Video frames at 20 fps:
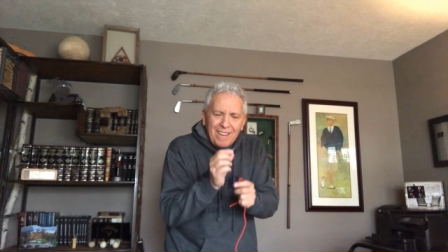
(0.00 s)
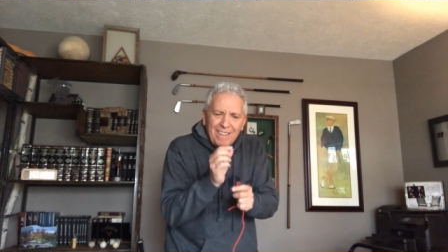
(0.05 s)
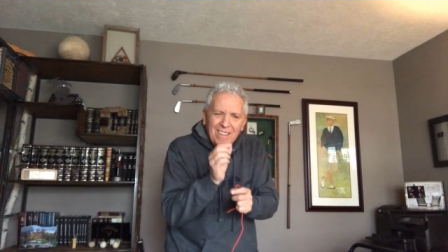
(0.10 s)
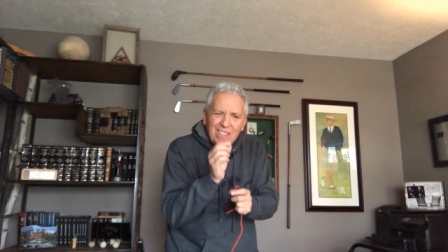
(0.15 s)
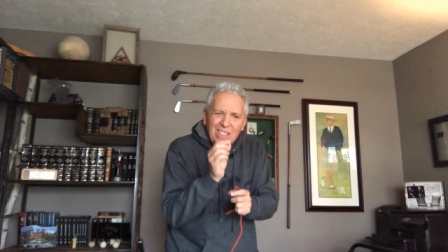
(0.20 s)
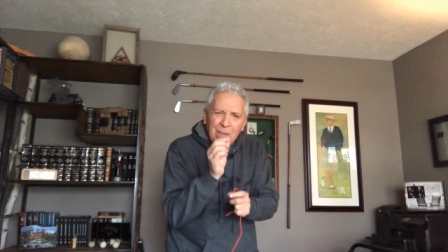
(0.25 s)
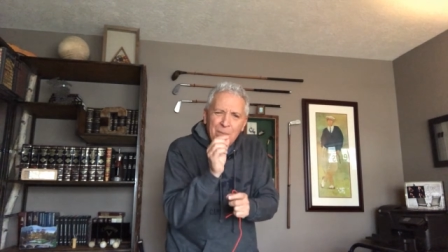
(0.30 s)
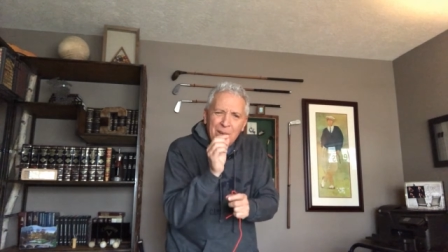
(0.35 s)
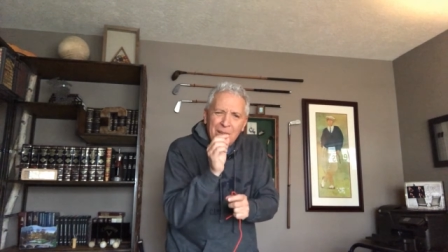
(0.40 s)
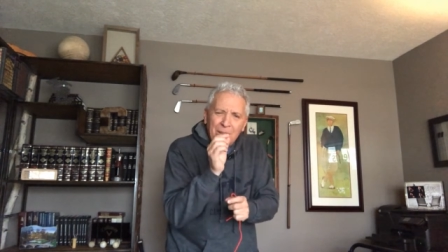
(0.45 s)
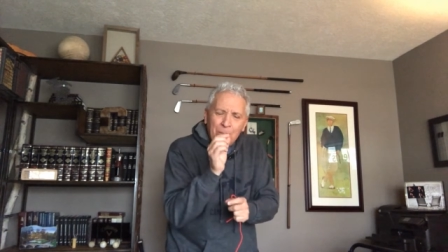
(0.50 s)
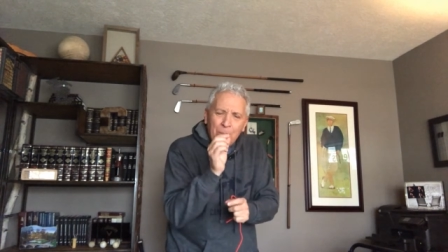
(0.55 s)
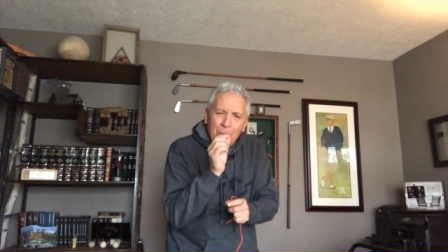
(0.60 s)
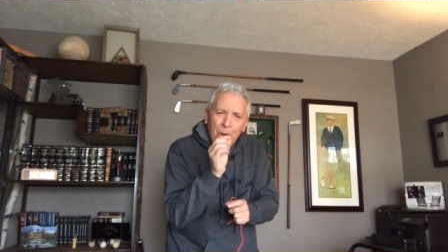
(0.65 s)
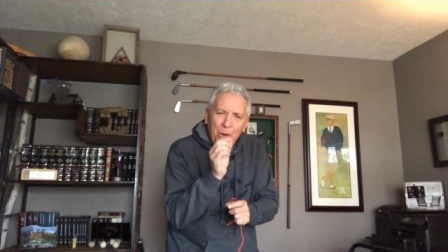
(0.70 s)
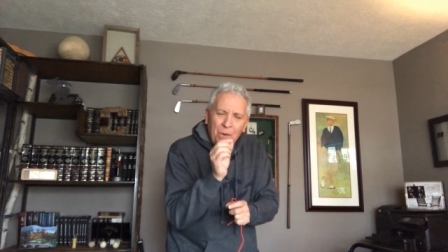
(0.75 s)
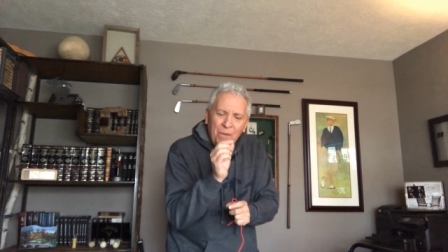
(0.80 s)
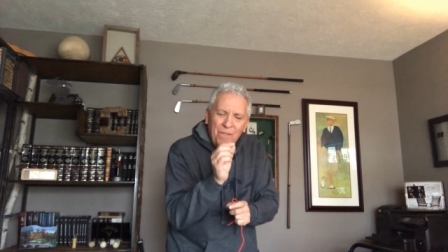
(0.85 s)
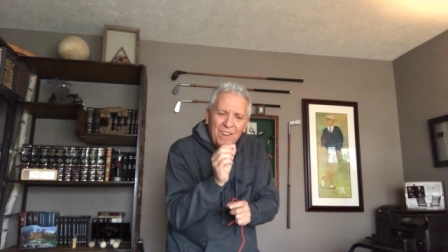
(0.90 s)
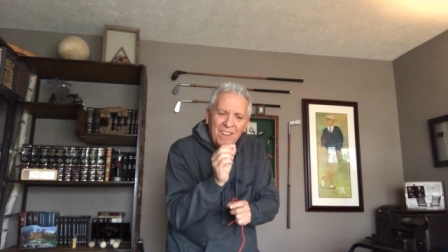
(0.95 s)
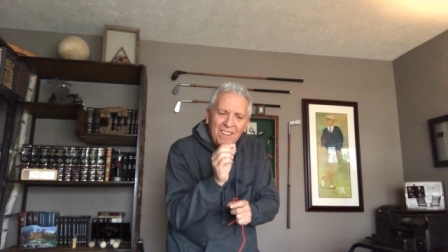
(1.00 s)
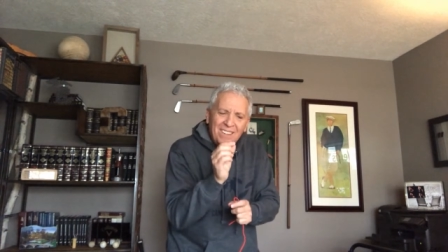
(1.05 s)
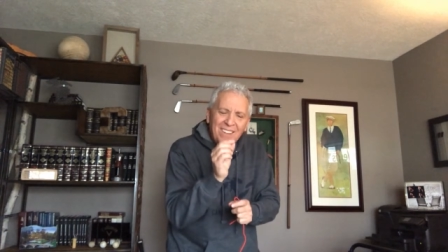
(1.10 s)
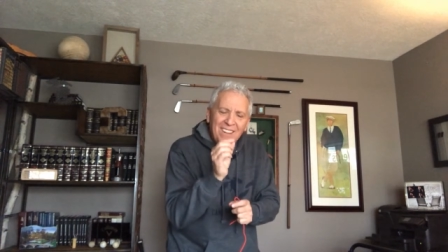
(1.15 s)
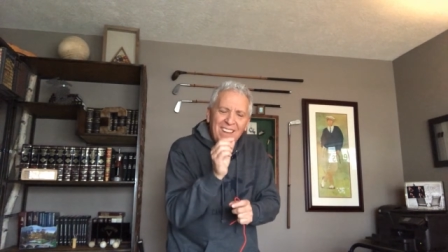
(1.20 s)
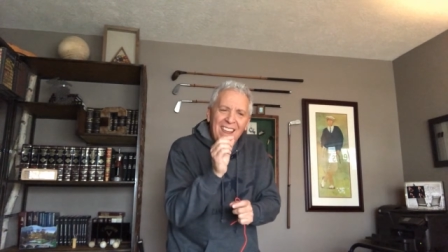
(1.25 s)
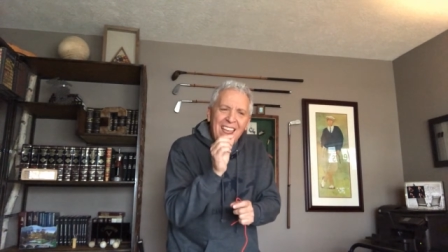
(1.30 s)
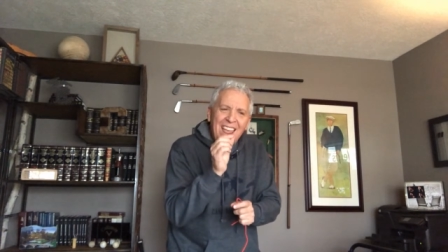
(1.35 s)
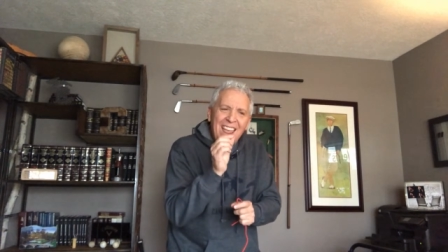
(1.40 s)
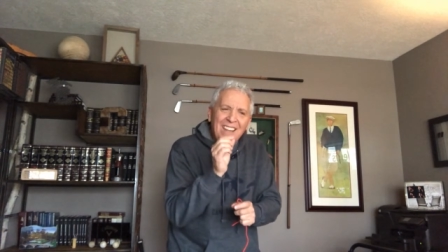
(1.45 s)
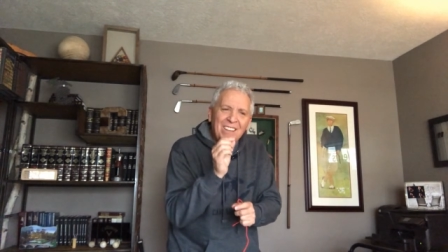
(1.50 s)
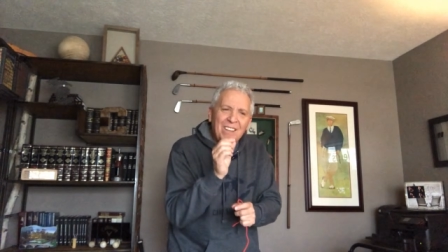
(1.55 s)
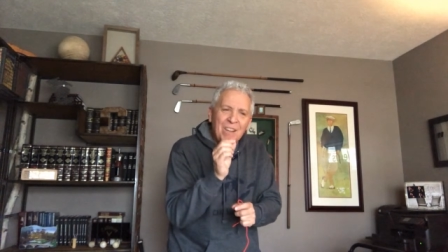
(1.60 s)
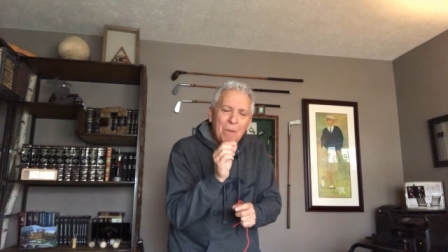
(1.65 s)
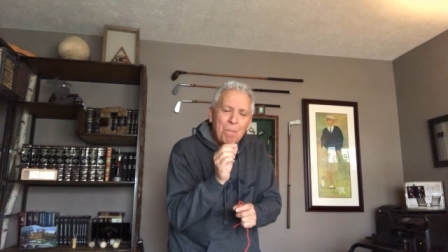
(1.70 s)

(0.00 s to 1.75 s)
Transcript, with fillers: this will be perfect and